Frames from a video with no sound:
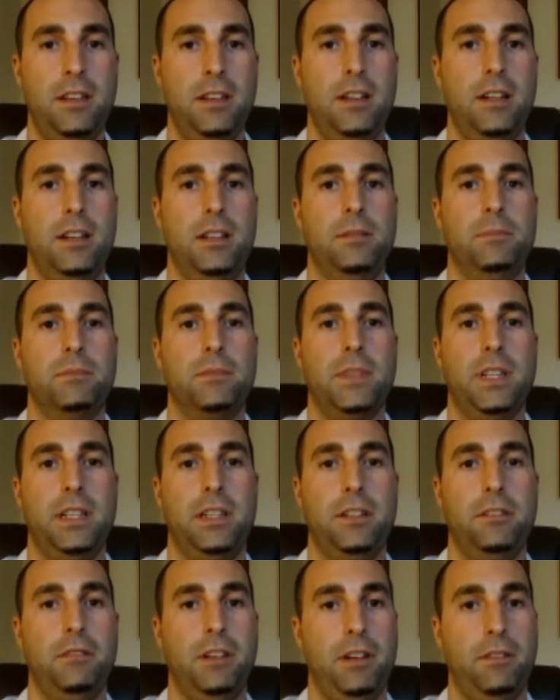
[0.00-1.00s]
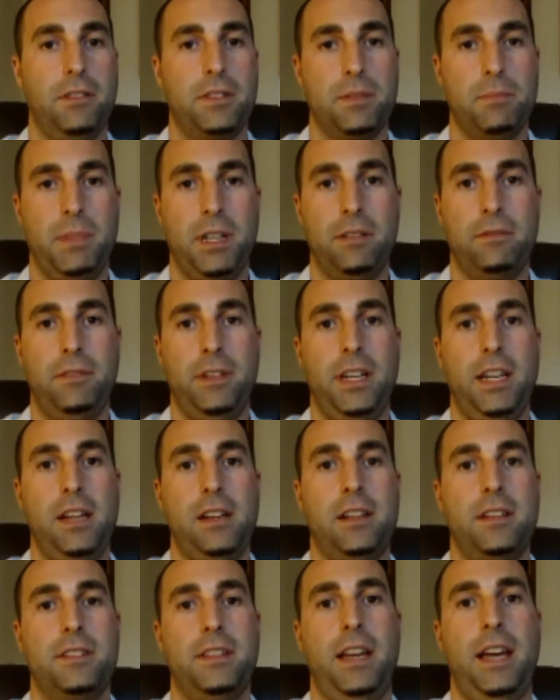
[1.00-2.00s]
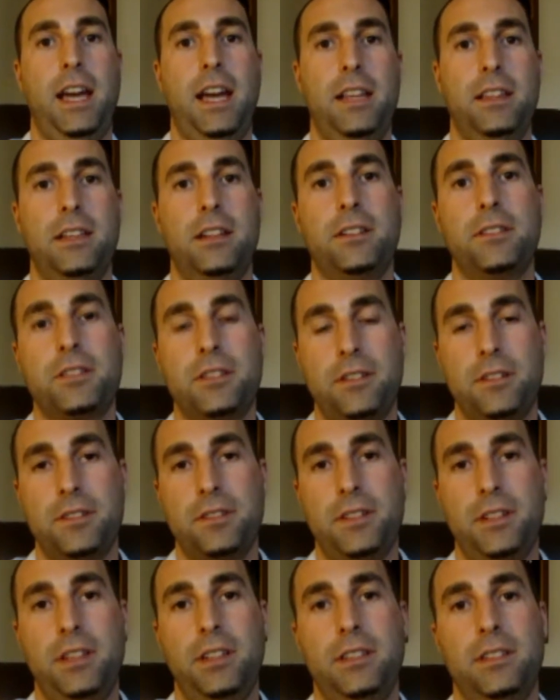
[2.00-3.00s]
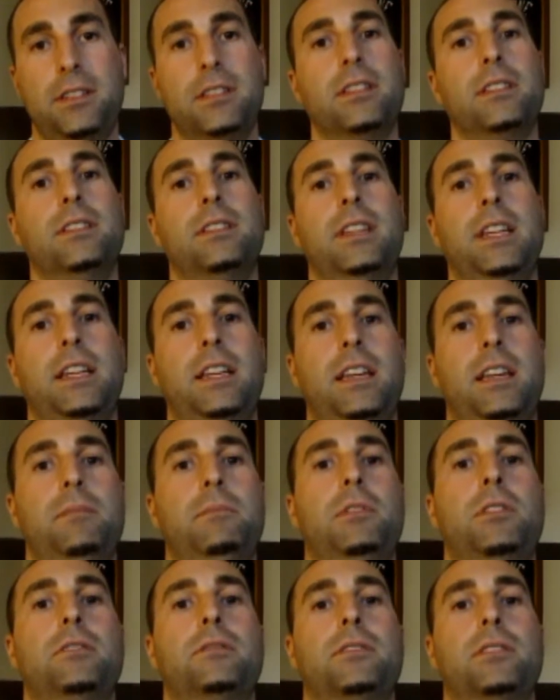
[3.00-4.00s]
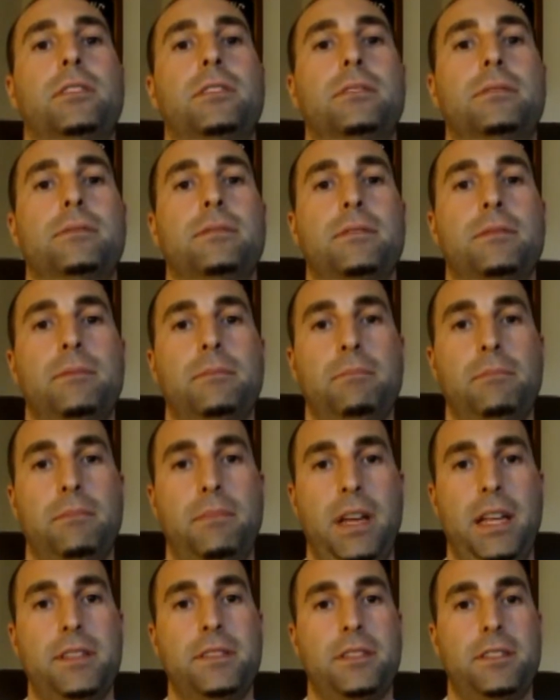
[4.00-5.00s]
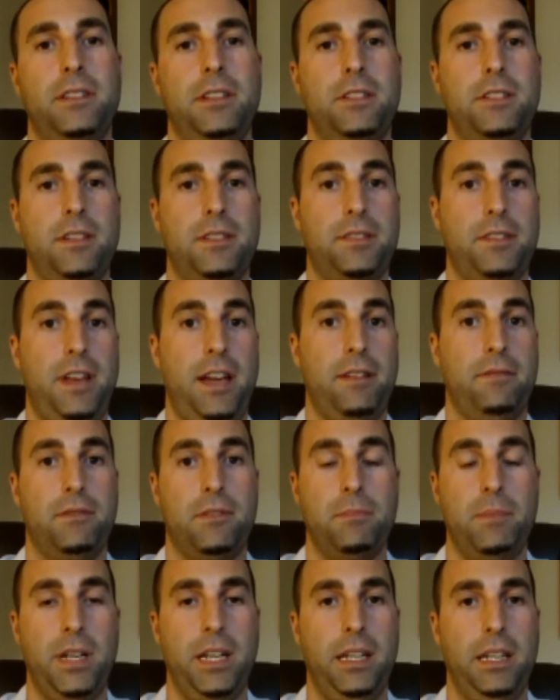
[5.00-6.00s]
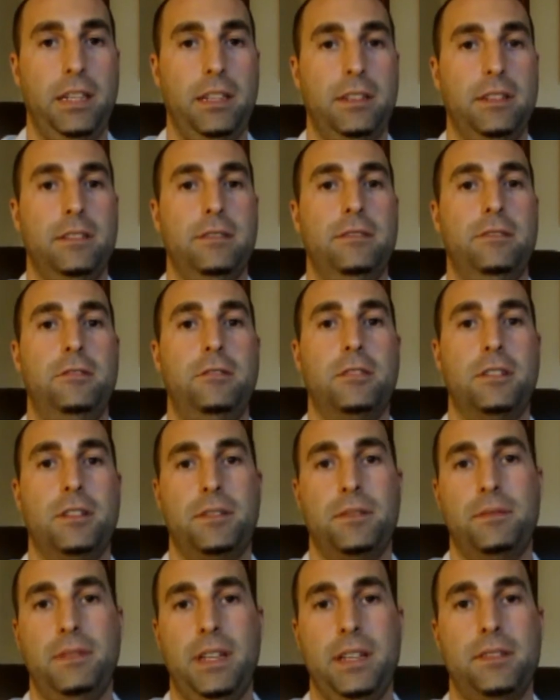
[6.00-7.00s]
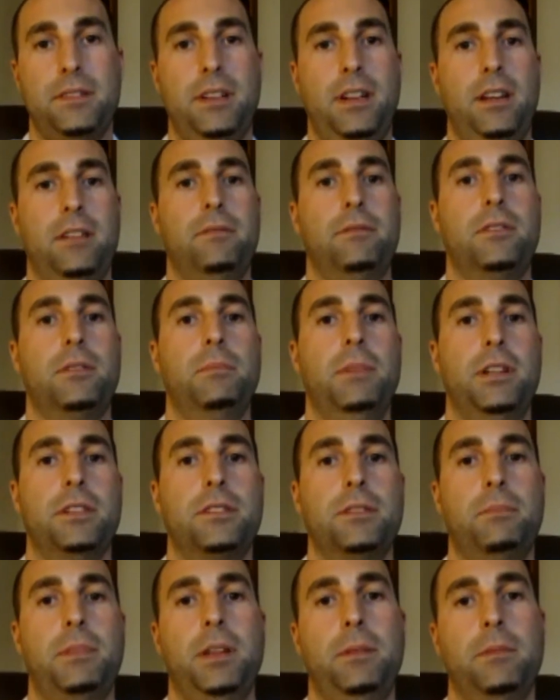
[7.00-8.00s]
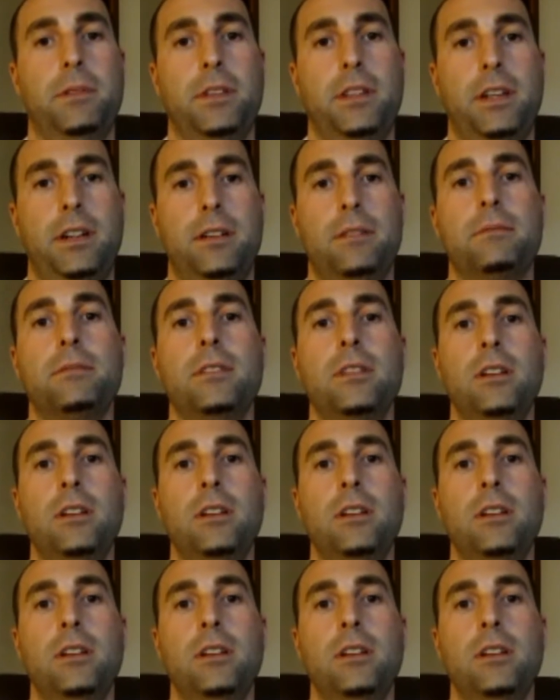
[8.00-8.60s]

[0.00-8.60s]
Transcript: they knew I was a big fan because I had their jersey, and they came over and basically just signed for me, or they signed for a bunch of people there.